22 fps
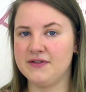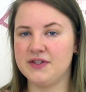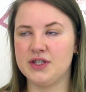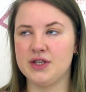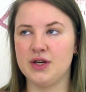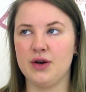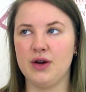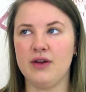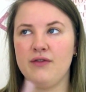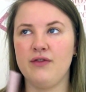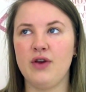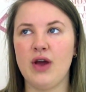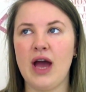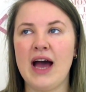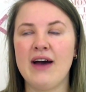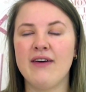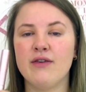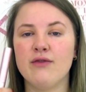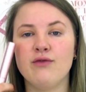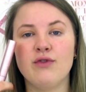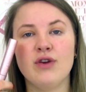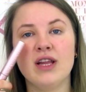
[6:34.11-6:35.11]
So if you
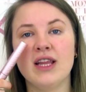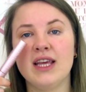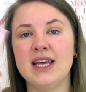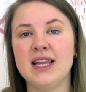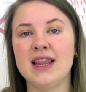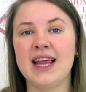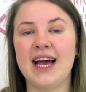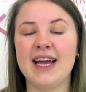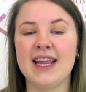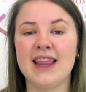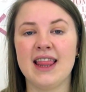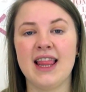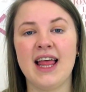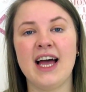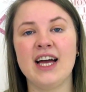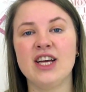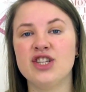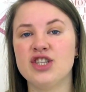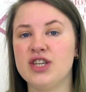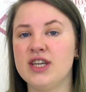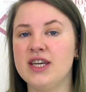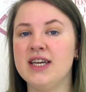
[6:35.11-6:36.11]
have really light
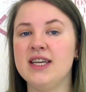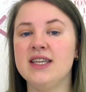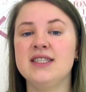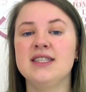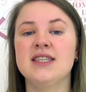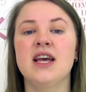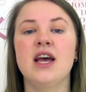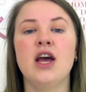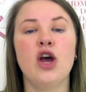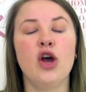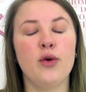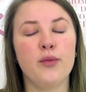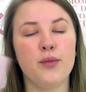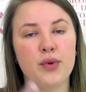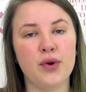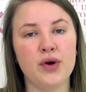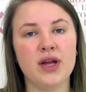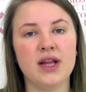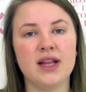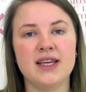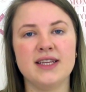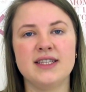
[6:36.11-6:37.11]
lashes,
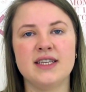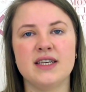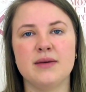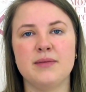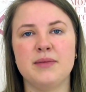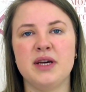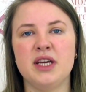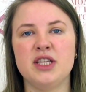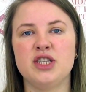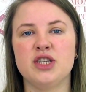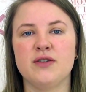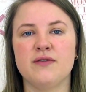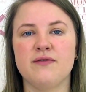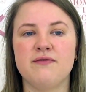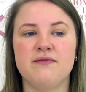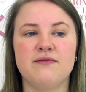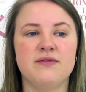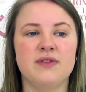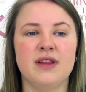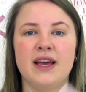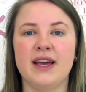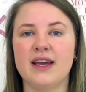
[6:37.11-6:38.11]
put a little bit of
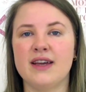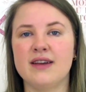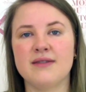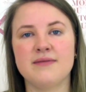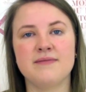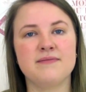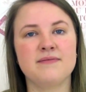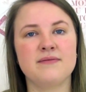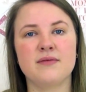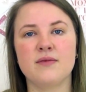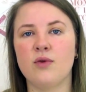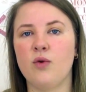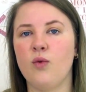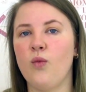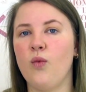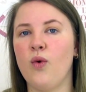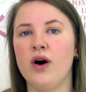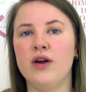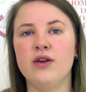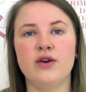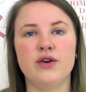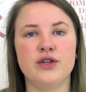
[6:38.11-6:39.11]
like
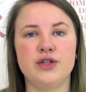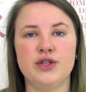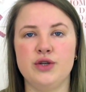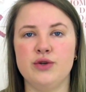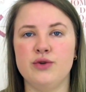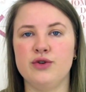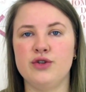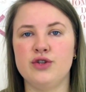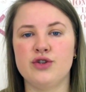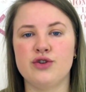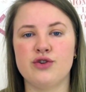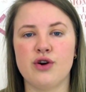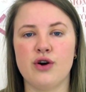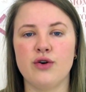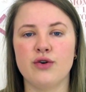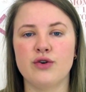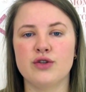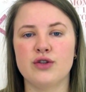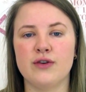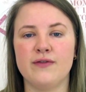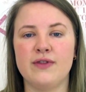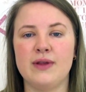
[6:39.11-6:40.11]
1 or 2
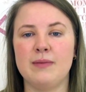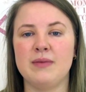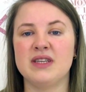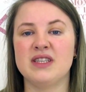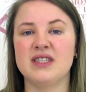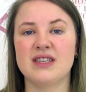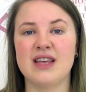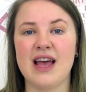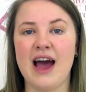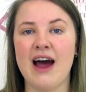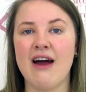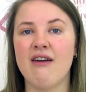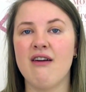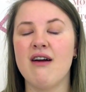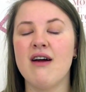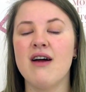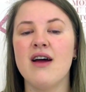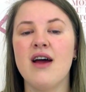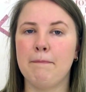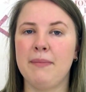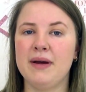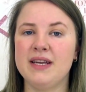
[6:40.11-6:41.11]
strokes of the
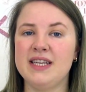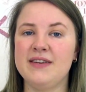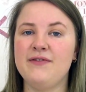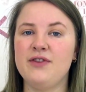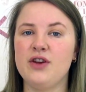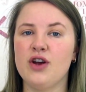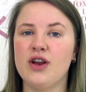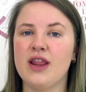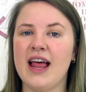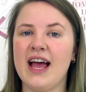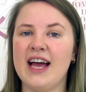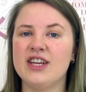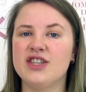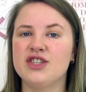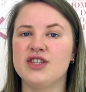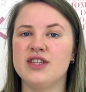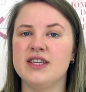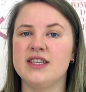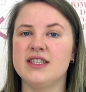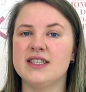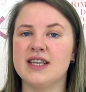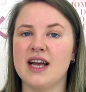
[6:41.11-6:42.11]
mascara. But if your
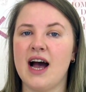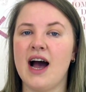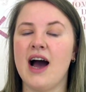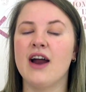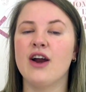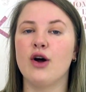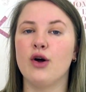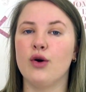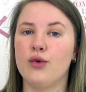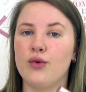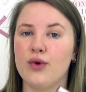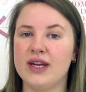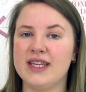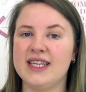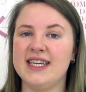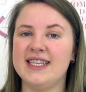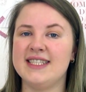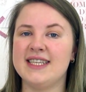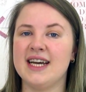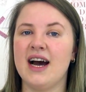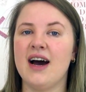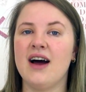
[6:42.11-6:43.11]
lashes are
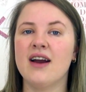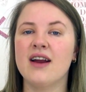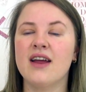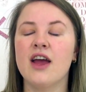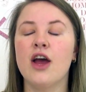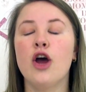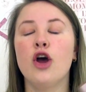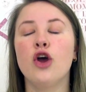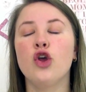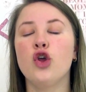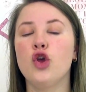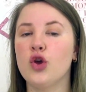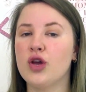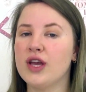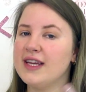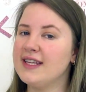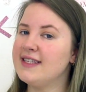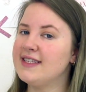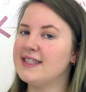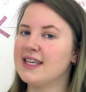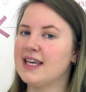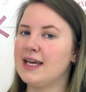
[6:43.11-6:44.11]
already dark, you
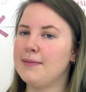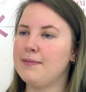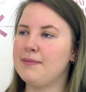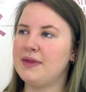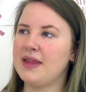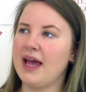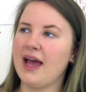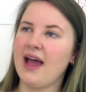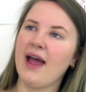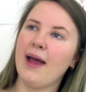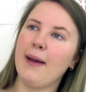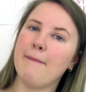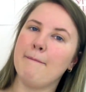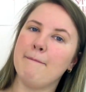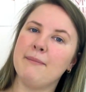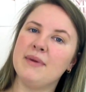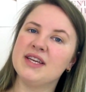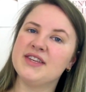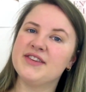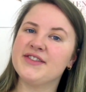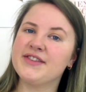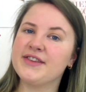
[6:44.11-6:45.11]
can skip the
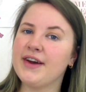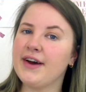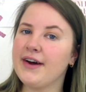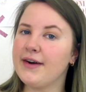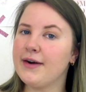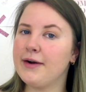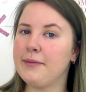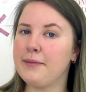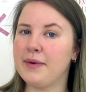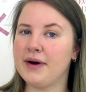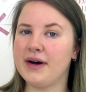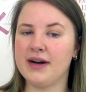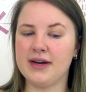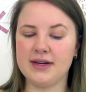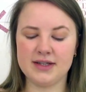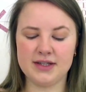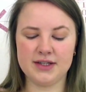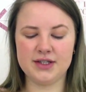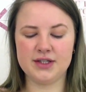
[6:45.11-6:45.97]
mascara part.